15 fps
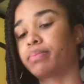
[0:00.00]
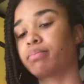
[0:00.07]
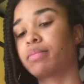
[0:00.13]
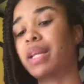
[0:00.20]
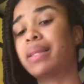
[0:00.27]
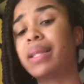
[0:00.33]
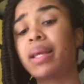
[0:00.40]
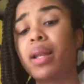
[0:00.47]

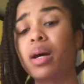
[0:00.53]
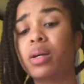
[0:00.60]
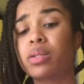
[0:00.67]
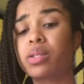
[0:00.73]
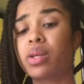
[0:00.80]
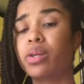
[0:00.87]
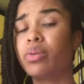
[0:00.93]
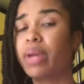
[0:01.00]
And then
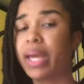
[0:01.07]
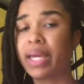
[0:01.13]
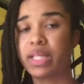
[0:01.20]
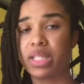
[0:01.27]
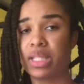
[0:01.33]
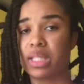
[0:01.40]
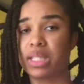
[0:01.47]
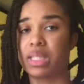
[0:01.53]
also, you can't
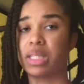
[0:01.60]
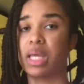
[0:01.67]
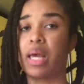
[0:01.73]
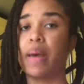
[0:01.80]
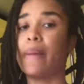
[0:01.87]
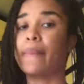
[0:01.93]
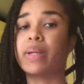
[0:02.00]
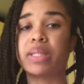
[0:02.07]
just
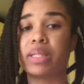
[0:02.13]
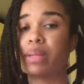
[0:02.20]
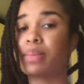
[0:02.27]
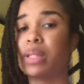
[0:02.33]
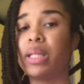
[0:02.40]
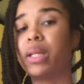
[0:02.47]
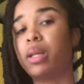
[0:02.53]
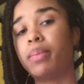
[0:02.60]
put
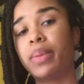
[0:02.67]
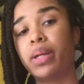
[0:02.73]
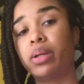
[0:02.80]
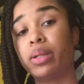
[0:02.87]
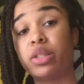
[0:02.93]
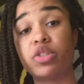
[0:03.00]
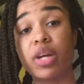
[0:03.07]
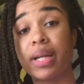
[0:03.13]
something in the mail
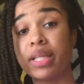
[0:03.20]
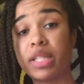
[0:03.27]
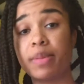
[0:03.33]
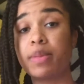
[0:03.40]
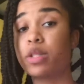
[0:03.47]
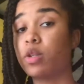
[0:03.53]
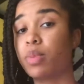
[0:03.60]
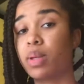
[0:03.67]
and try to ship
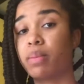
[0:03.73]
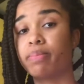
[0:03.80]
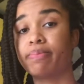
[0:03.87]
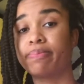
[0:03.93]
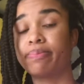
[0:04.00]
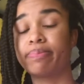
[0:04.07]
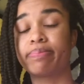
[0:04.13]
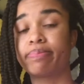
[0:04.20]
it to me.
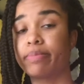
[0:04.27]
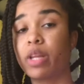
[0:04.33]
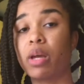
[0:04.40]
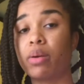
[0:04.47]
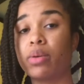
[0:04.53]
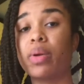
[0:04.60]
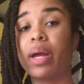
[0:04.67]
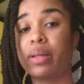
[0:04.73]
No,
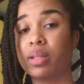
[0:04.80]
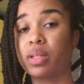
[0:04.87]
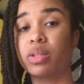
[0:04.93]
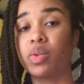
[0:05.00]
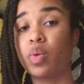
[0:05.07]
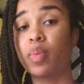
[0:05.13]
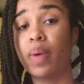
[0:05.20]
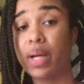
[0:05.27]
you have to go
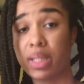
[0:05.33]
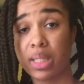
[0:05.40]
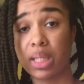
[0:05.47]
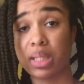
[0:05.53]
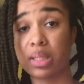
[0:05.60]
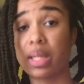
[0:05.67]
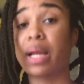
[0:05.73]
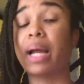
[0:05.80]
through a
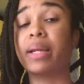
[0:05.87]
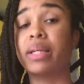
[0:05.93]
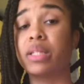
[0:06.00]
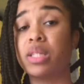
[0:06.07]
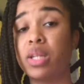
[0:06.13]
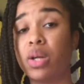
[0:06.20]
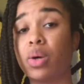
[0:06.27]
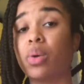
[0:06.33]
process. Like, I need
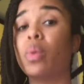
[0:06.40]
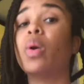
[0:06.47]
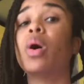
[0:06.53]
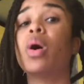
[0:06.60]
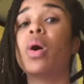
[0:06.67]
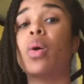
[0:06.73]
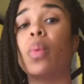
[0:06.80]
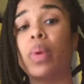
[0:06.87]
to know
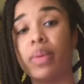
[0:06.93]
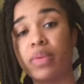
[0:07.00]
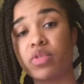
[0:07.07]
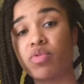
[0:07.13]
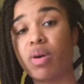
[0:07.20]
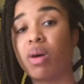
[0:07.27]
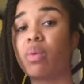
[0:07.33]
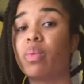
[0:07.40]
what was
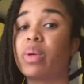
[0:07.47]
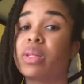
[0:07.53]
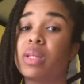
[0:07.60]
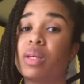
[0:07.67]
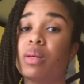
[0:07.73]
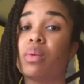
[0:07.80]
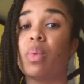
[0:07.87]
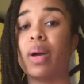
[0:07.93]
wrong with
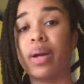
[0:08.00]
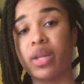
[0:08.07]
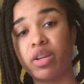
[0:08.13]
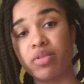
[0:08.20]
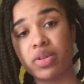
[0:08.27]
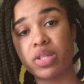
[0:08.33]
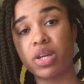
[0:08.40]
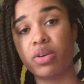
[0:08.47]
it, why are you
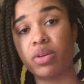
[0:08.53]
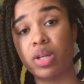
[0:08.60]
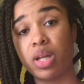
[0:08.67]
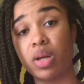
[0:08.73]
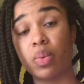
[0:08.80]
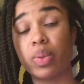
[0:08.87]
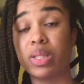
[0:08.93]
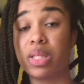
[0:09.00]
returning
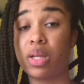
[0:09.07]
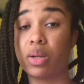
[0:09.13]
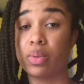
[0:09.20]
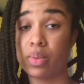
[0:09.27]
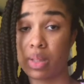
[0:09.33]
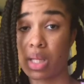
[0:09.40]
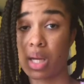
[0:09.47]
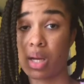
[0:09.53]
it, was it on
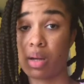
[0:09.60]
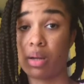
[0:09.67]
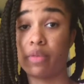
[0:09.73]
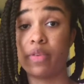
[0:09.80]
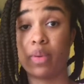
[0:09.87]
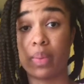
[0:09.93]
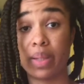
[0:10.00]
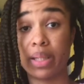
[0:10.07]
sale? If
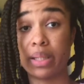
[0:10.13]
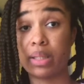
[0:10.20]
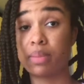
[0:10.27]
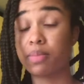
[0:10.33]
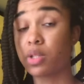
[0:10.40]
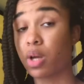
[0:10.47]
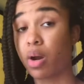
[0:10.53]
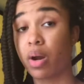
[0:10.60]
it was, I'm
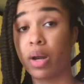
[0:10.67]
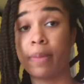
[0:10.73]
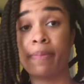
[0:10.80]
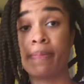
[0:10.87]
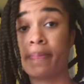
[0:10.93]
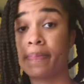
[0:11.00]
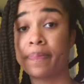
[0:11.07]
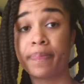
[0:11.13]
sorry,
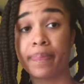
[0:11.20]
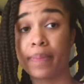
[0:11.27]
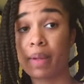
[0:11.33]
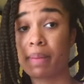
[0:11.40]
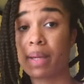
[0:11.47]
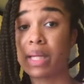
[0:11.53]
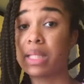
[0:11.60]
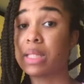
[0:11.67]

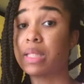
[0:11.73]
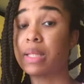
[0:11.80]
because